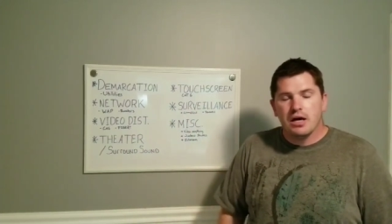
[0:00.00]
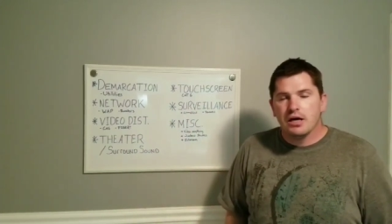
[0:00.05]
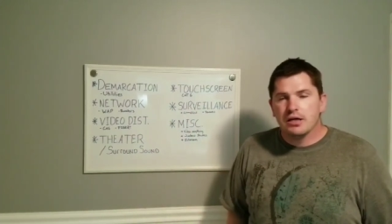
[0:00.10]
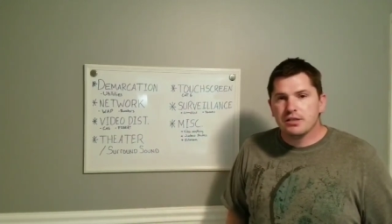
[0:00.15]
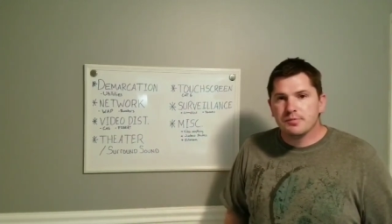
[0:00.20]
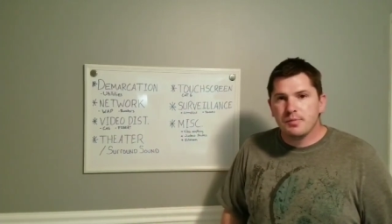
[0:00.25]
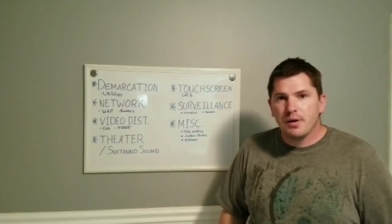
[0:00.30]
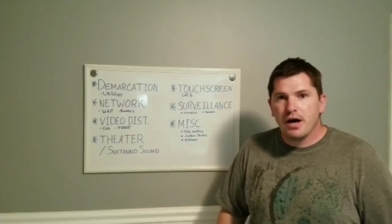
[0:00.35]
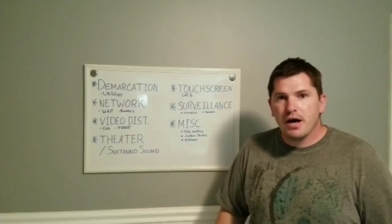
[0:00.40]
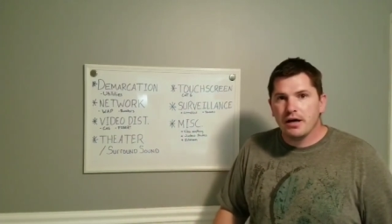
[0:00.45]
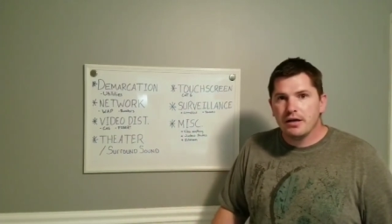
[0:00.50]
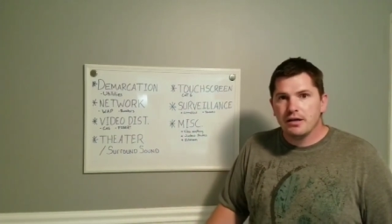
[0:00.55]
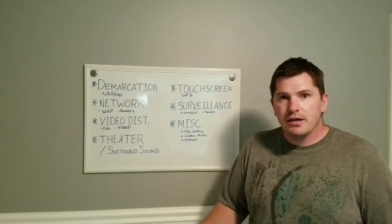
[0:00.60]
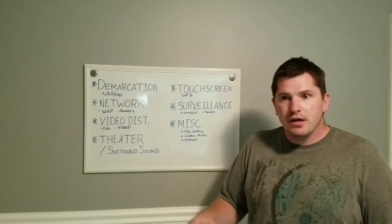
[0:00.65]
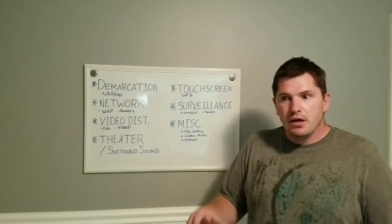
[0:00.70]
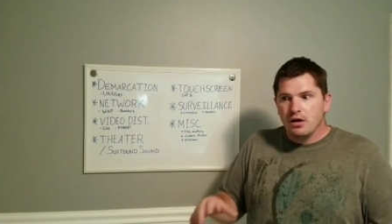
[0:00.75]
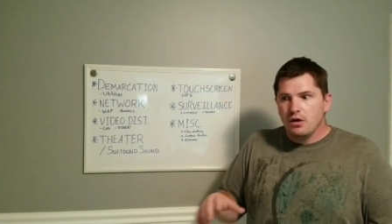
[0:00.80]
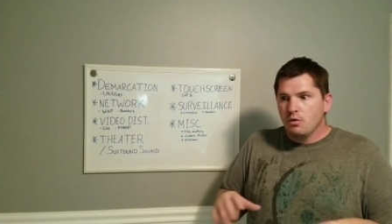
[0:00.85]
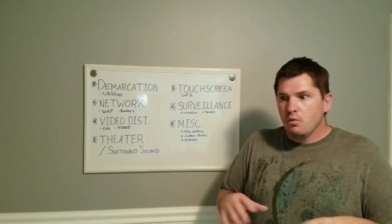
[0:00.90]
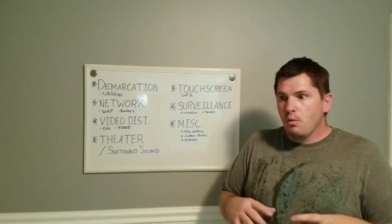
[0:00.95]
a spot,
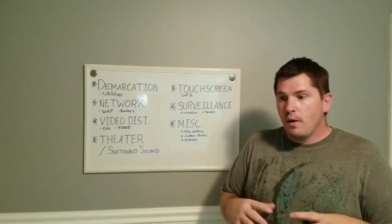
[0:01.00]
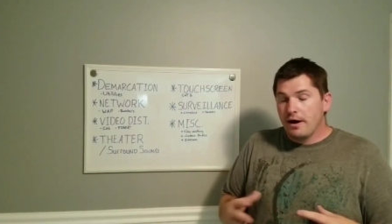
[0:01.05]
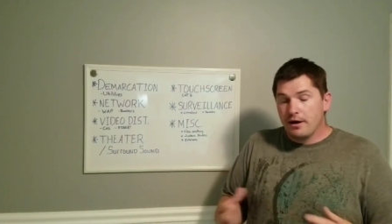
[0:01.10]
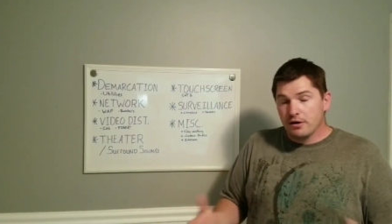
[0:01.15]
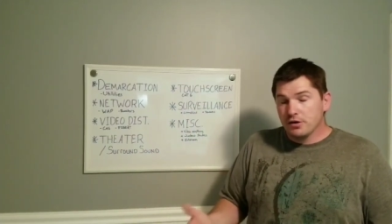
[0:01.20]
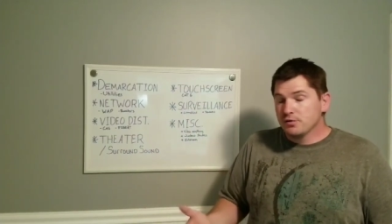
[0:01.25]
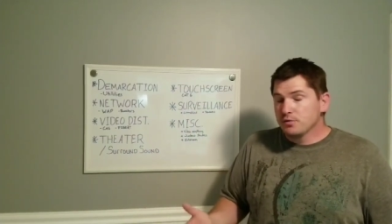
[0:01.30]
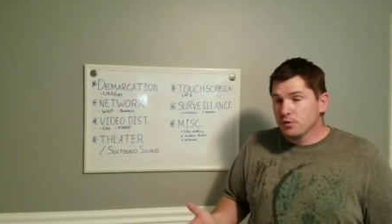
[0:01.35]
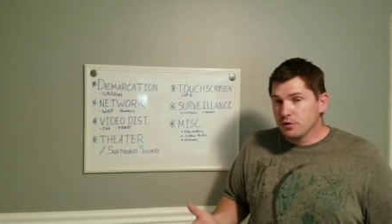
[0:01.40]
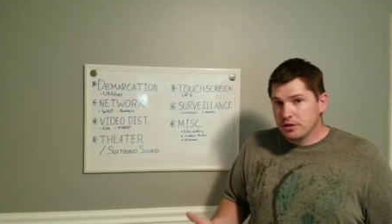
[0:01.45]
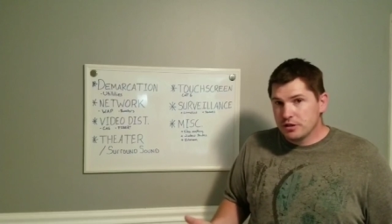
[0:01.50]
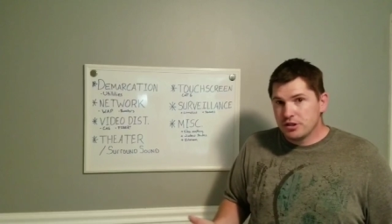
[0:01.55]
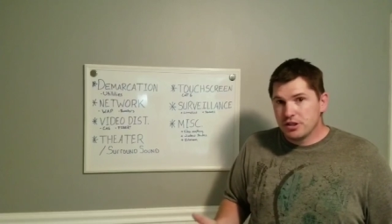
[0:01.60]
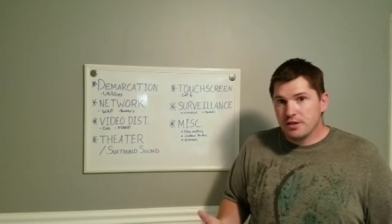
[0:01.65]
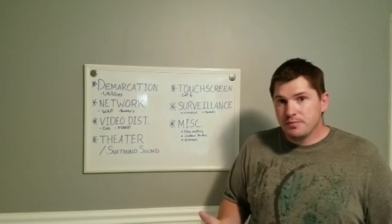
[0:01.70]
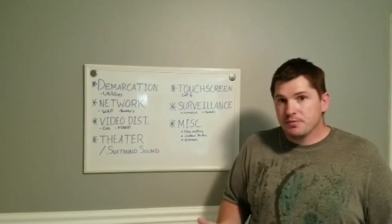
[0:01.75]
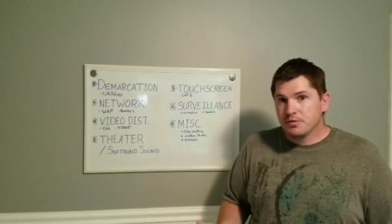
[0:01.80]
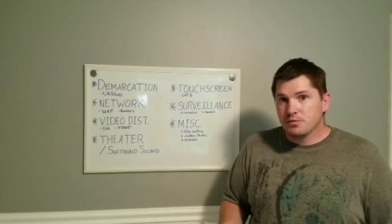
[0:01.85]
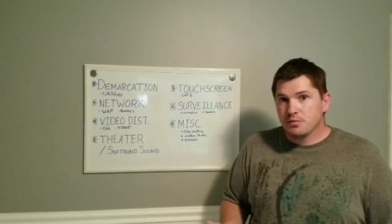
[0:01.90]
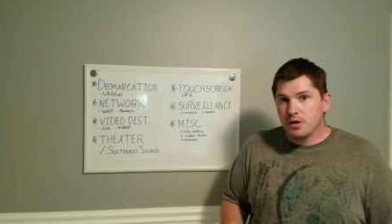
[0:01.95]
wire is really
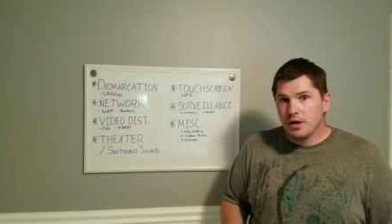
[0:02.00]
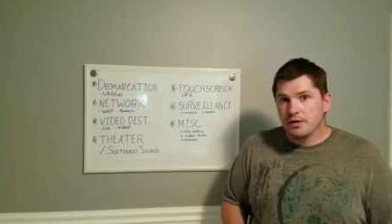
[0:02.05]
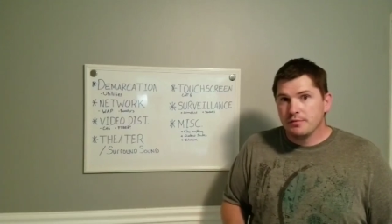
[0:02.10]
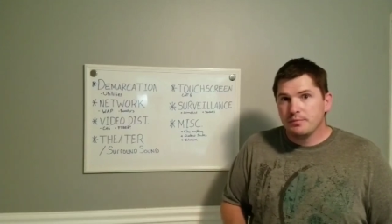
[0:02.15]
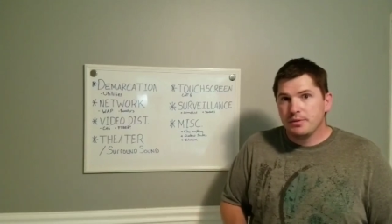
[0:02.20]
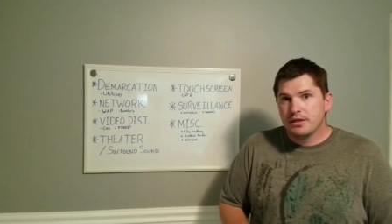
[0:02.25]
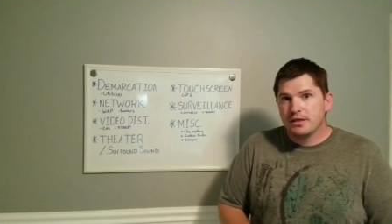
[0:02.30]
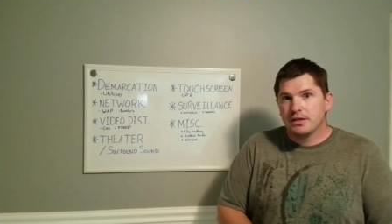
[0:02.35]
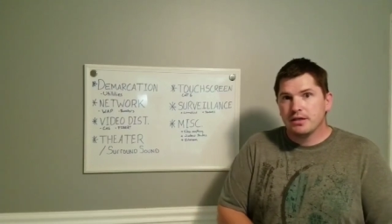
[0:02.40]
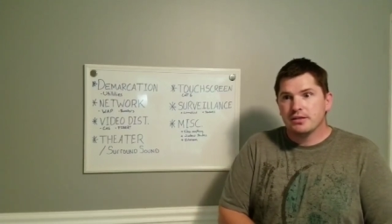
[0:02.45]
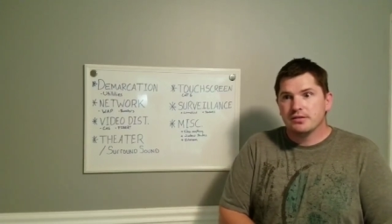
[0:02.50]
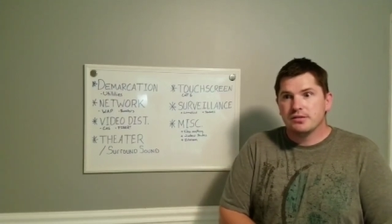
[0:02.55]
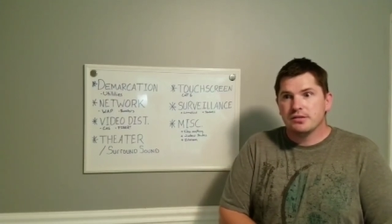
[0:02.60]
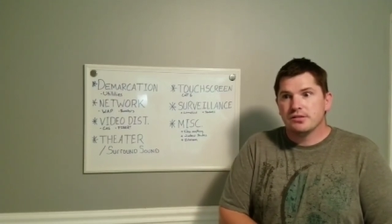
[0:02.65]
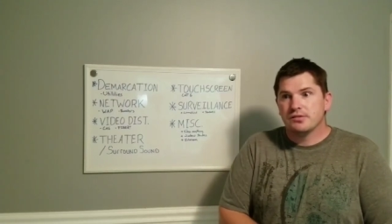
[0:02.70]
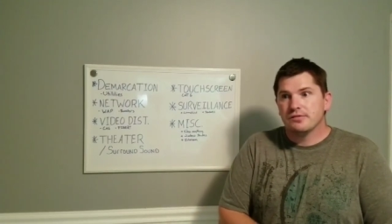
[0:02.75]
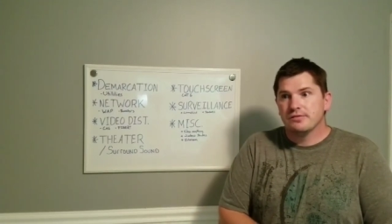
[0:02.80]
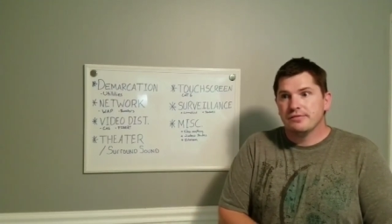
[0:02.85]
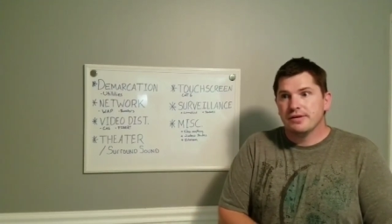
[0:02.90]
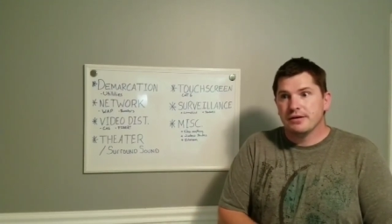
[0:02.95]
cheap to run because
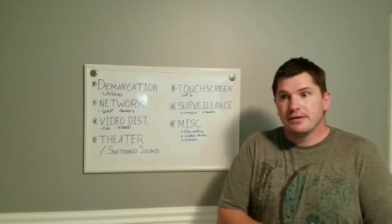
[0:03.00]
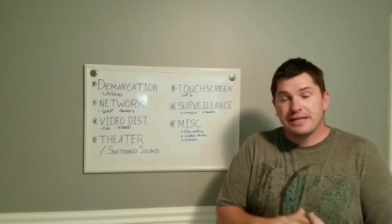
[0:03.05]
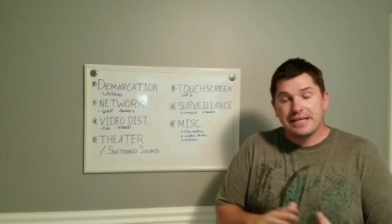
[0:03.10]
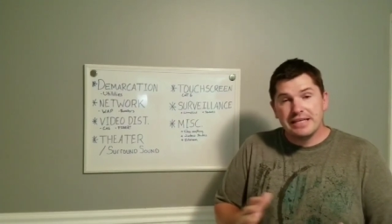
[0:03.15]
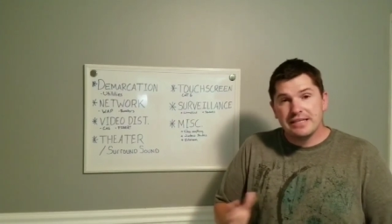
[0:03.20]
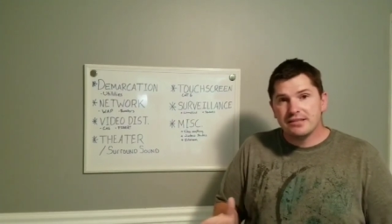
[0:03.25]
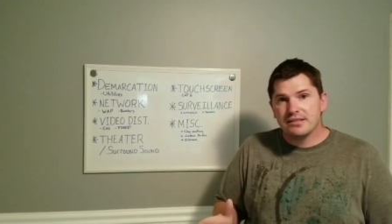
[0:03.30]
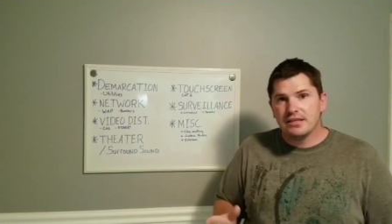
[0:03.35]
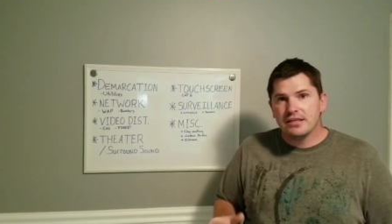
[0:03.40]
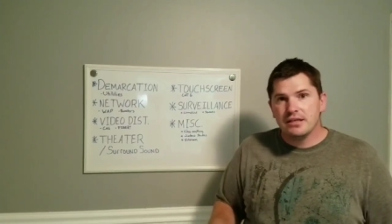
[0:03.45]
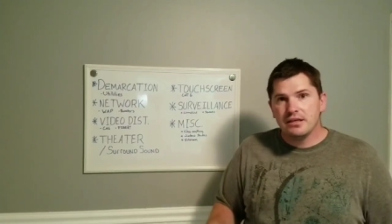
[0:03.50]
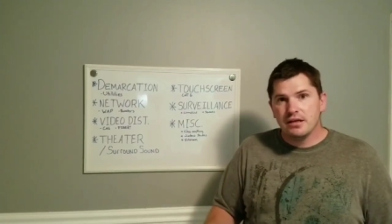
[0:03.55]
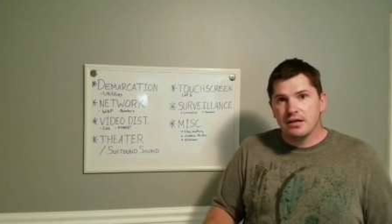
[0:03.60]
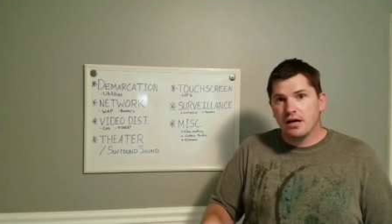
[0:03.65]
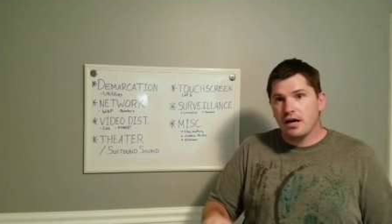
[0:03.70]
it's very easy.